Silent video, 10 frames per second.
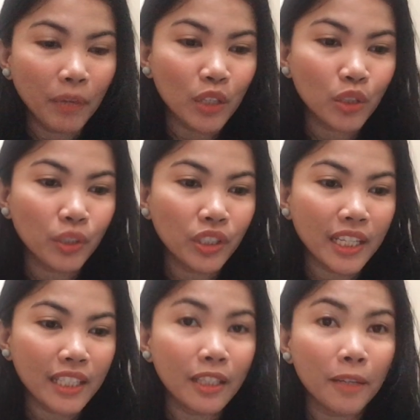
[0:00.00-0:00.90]
guys, which
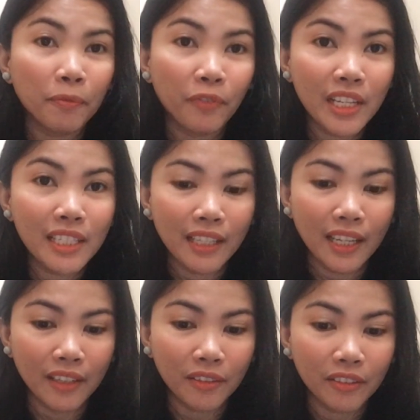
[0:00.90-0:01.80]
is the pre-screening,